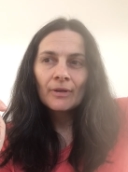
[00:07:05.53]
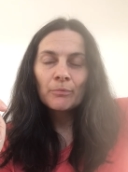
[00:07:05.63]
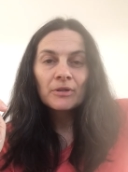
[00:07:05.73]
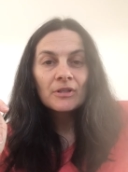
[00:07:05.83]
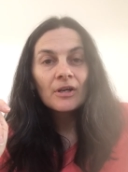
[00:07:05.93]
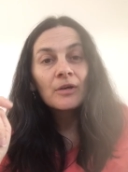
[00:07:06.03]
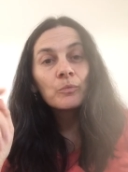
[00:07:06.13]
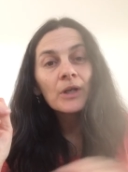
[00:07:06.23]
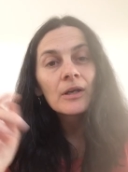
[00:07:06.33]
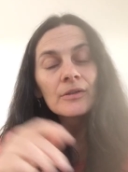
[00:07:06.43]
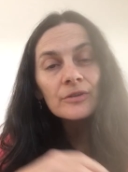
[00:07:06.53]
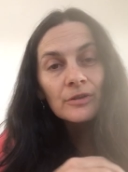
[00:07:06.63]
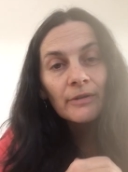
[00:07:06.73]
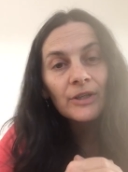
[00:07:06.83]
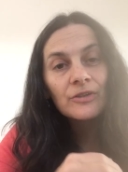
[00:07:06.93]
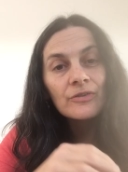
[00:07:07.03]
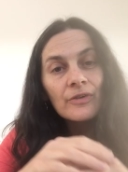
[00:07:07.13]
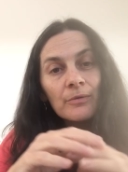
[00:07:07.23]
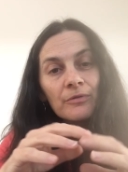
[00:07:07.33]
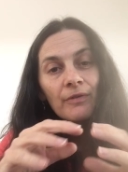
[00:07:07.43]
And by the time we closed directions,
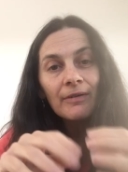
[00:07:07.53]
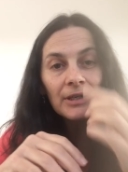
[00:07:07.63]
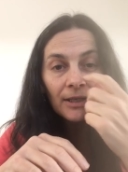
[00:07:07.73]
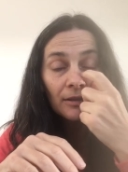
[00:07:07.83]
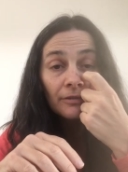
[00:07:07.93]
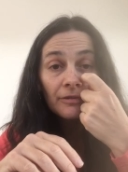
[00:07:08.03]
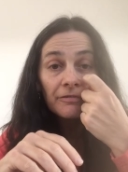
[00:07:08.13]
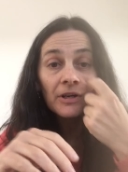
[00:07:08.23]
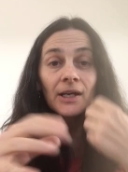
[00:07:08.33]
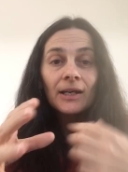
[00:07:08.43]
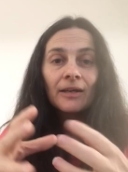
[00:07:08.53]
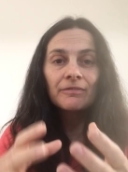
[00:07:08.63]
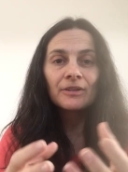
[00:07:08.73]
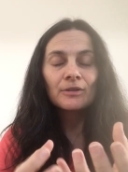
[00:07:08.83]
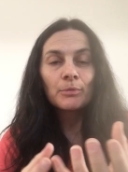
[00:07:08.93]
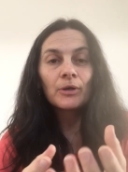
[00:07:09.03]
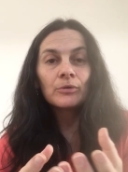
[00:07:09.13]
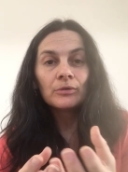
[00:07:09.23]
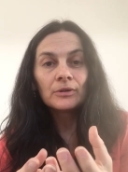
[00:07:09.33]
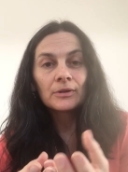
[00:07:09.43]
there was very little of the fire left in the bowl.